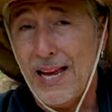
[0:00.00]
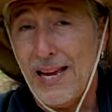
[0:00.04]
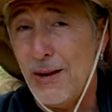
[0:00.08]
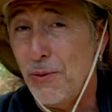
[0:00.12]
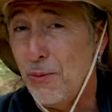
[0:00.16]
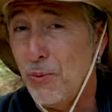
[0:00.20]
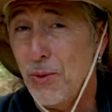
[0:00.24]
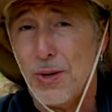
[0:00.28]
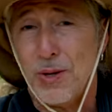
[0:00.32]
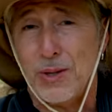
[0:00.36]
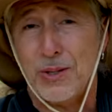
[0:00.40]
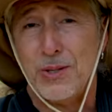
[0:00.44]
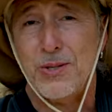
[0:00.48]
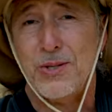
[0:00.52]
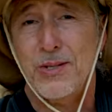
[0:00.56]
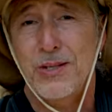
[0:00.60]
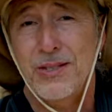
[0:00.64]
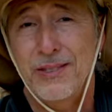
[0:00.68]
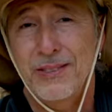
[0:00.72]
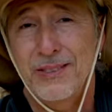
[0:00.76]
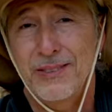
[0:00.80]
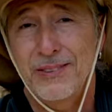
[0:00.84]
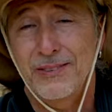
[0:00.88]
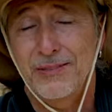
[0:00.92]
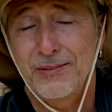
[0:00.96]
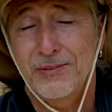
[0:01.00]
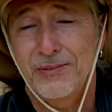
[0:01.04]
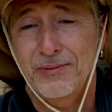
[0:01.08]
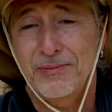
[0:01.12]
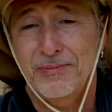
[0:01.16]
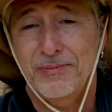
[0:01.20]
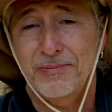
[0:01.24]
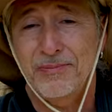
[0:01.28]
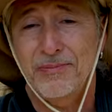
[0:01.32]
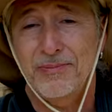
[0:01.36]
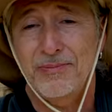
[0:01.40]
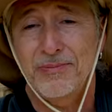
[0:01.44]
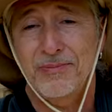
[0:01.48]
it works.
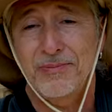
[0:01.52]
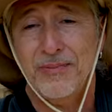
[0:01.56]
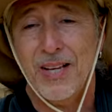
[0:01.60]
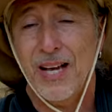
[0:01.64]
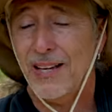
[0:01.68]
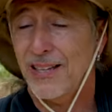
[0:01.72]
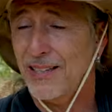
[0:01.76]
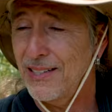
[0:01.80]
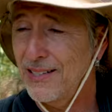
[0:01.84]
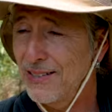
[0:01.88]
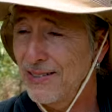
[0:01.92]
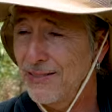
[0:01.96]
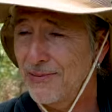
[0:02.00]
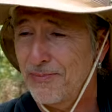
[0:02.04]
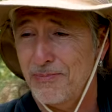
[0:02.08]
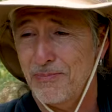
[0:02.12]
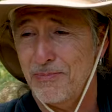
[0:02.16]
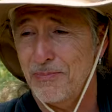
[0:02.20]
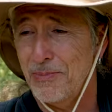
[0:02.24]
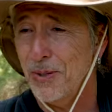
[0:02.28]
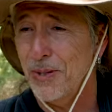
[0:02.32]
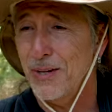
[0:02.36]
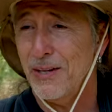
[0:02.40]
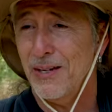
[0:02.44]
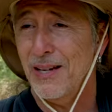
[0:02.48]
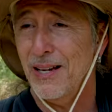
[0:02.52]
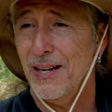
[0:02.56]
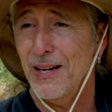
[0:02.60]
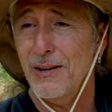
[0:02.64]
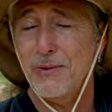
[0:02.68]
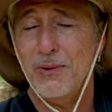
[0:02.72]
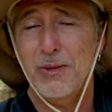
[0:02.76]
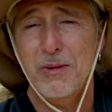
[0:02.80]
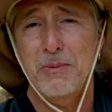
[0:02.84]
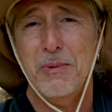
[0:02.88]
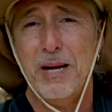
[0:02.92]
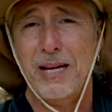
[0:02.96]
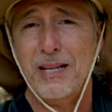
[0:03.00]
I can put it in
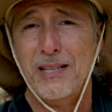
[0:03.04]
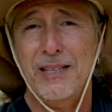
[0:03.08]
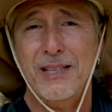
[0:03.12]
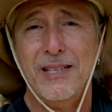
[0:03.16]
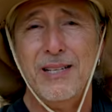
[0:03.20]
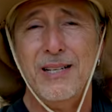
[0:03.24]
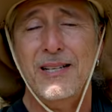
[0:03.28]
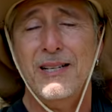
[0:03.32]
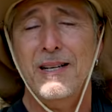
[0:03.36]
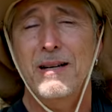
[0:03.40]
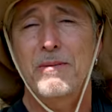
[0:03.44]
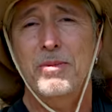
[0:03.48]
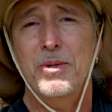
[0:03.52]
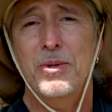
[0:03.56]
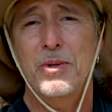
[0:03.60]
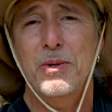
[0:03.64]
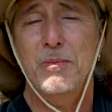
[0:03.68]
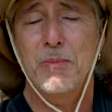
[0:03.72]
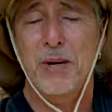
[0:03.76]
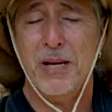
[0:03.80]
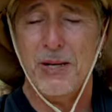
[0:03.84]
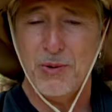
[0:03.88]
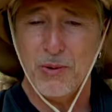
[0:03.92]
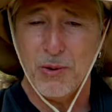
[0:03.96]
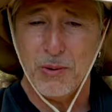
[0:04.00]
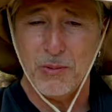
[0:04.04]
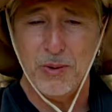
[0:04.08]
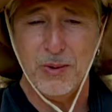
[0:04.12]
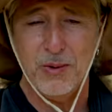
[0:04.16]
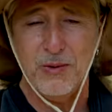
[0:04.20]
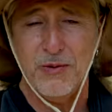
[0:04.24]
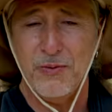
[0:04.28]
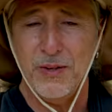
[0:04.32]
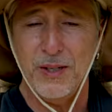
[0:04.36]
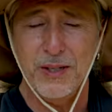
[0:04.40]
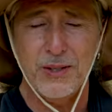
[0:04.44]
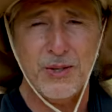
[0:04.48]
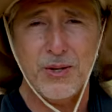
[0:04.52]
Lightroom, I clean it up doing my
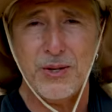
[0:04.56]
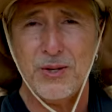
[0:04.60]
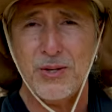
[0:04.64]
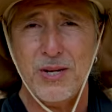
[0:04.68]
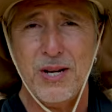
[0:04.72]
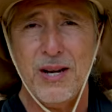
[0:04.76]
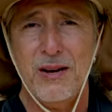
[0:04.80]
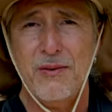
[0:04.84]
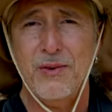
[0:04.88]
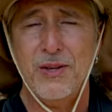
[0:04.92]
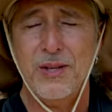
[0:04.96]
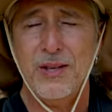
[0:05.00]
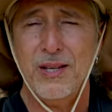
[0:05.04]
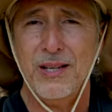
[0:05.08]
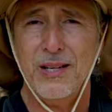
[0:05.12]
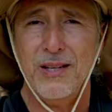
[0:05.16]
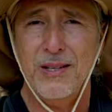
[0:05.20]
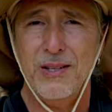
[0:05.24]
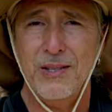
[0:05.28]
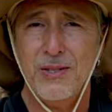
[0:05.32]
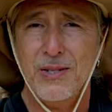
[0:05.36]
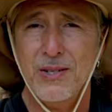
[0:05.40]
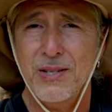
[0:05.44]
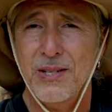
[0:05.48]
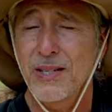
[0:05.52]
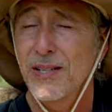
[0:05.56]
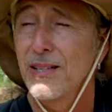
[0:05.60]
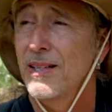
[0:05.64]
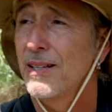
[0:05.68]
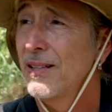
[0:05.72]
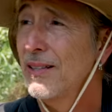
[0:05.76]
normal filters and everything else.